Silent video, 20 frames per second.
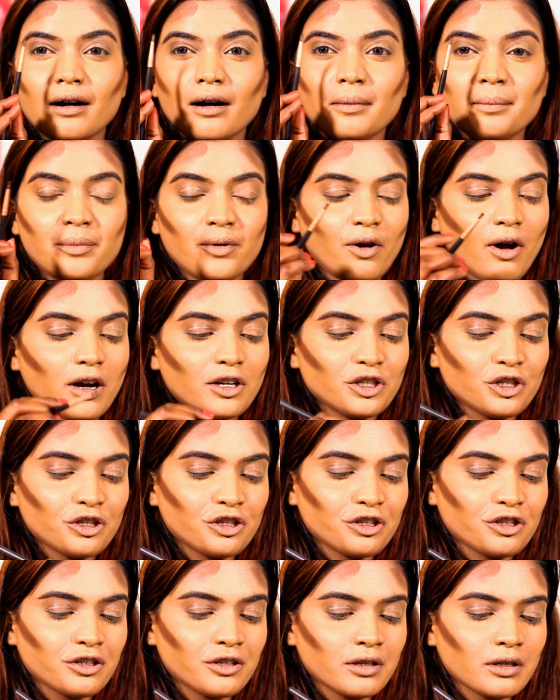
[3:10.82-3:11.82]
A
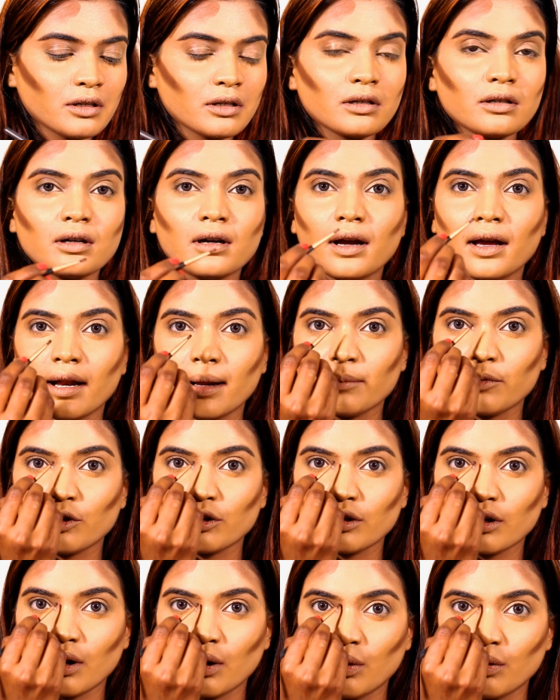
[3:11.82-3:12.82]
brush, and I'm
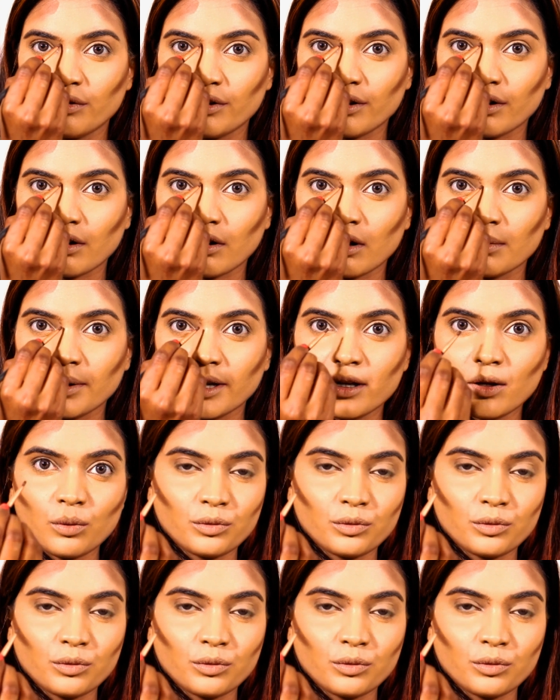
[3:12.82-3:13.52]
going to go here on my